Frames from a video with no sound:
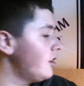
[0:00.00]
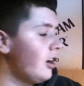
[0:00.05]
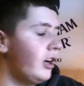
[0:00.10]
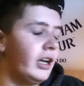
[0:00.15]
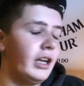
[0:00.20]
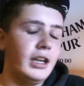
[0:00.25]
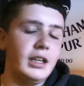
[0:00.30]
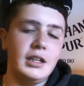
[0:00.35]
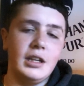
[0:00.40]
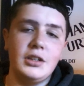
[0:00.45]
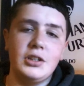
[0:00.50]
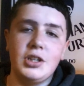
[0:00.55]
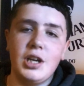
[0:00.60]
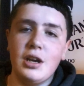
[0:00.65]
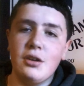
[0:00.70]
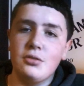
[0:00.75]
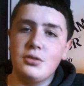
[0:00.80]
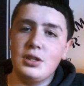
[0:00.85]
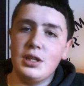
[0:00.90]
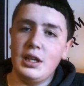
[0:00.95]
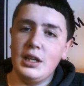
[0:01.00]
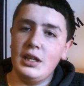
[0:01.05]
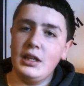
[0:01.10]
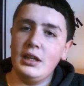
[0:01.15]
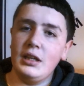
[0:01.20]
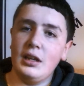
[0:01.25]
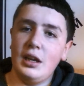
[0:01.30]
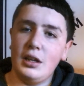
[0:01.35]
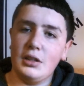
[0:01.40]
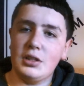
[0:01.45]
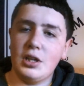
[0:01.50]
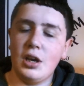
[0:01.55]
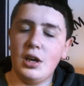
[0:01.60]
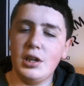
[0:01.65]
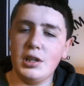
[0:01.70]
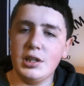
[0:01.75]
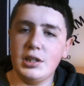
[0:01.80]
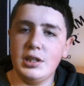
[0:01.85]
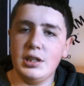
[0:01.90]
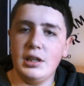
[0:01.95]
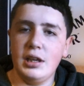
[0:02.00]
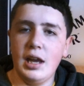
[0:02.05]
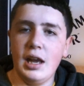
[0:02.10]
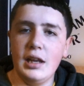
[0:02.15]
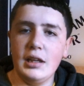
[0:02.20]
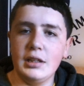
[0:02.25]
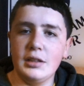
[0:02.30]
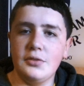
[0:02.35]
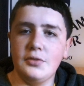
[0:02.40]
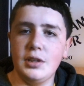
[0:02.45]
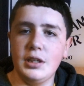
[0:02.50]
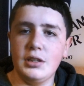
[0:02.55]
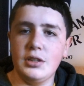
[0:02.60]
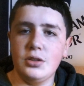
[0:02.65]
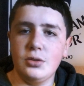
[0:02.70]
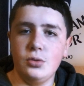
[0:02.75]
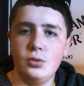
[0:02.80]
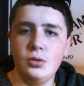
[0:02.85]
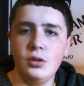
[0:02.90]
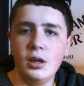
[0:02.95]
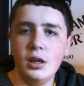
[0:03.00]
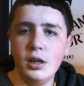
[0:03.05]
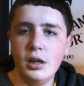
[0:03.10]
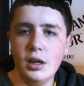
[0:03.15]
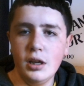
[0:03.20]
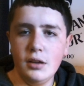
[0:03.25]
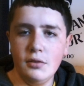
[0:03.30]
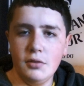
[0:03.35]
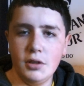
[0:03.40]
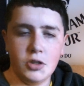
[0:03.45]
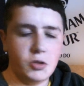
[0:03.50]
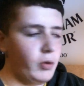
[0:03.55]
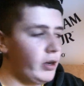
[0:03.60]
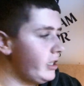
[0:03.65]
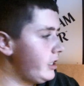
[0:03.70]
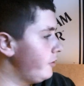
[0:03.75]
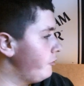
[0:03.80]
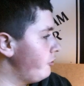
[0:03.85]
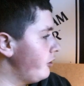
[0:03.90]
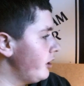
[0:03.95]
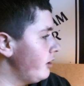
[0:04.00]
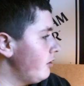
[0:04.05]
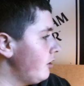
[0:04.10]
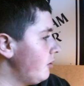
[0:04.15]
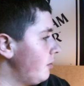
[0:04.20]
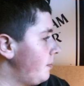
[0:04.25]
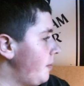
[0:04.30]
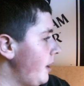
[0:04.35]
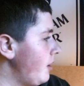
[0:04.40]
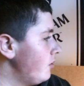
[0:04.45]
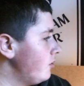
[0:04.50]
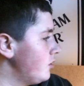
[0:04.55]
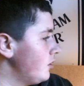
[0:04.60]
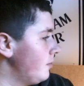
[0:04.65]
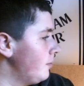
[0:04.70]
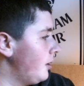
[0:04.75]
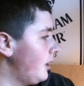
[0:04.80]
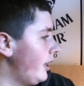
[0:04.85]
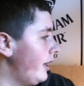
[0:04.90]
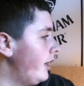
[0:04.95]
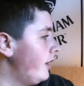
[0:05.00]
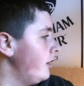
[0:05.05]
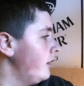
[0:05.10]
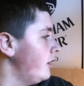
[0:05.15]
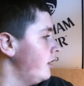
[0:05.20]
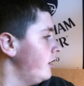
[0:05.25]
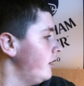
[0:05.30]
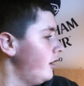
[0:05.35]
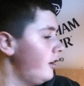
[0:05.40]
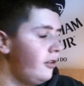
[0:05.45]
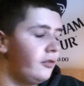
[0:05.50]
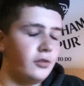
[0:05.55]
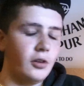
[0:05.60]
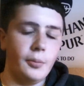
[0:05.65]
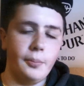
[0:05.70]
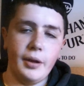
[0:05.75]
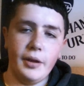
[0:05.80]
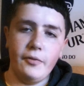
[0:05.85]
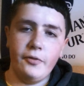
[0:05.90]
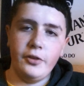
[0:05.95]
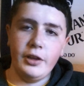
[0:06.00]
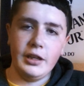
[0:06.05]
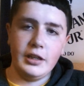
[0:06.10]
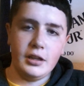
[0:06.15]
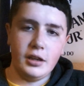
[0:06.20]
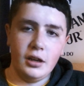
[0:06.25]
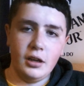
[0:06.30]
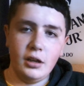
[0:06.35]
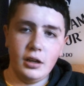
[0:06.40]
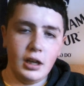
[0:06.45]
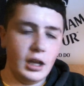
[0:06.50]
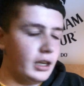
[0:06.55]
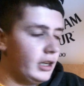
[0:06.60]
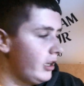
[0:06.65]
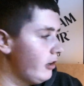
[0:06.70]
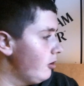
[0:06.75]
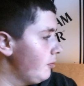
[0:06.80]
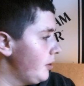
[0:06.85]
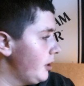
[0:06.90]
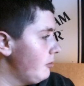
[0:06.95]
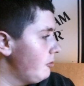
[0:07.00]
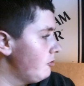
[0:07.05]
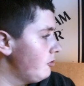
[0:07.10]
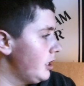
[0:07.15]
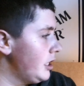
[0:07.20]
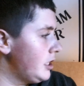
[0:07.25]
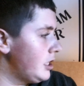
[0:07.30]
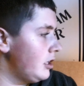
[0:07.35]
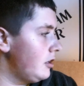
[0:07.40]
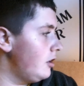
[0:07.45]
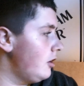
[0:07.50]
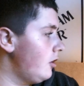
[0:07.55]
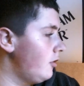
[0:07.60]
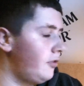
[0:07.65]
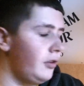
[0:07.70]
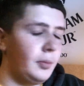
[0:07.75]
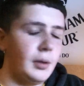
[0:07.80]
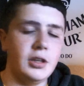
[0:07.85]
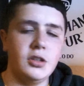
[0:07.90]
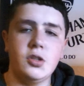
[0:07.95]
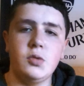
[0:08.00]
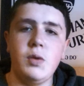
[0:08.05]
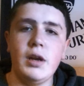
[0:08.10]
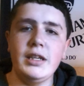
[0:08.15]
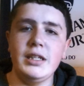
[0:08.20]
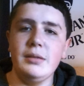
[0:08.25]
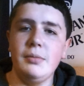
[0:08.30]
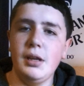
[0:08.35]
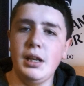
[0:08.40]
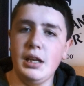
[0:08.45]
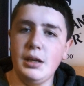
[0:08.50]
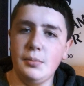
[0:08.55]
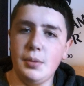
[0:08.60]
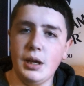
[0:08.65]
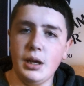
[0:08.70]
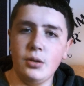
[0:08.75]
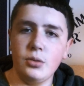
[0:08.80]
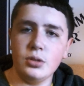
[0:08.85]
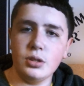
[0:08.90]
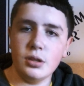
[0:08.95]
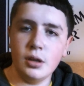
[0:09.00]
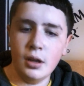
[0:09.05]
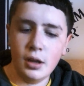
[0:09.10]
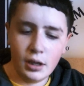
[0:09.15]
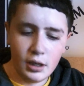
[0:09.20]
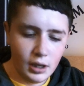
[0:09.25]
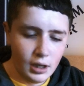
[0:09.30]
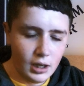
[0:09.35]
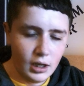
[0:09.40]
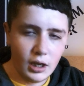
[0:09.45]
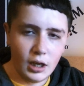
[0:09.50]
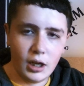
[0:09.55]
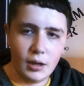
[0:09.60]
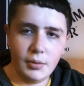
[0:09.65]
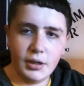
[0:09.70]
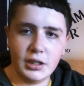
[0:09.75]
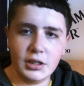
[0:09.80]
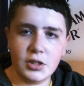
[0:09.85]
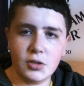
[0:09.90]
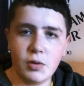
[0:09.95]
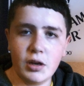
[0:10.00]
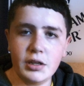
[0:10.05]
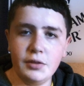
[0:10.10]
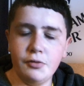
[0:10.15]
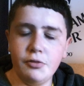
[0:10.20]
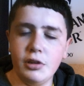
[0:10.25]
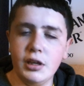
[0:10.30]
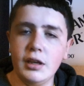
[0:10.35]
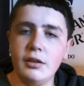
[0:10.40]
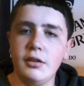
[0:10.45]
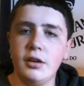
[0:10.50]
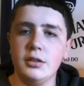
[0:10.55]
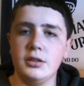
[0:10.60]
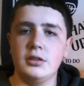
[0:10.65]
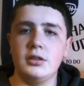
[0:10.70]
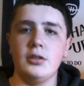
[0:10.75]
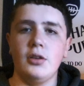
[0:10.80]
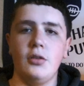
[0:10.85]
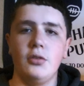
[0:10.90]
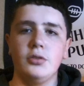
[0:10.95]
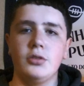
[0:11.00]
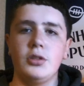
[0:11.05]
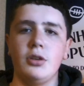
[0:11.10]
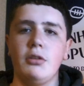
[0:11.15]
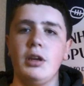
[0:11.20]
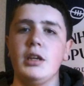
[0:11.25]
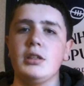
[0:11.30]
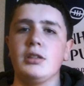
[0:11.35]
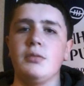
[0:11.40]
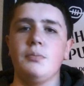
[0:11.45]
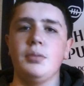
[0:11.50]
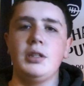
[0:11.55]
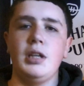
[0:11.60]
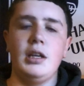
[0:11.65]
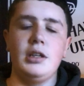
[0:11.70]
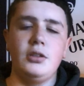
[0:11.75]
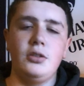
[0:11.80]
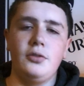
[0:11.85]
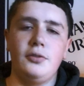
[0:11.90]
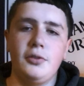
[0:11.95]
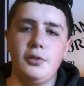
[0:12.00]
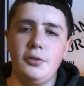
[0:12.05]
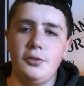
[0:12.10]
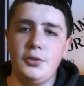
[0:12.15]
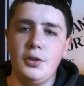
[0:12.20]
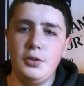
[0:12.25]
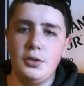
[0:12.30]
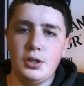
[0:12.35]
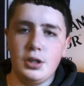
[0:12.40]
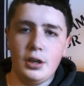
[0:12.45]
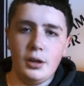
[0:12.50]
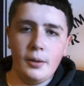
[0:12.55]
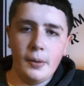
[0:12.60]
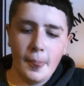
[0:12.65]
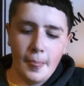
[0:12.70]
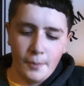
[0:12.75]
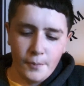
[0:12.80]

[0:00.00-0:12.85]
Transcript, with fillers: United and Chelsea are targeting Alex Witsel, the 23-year-old Belgian player from Benfica, and he would be in the region of about 20 million pounds. Um, he's 23 years old, so he has some potential for the future.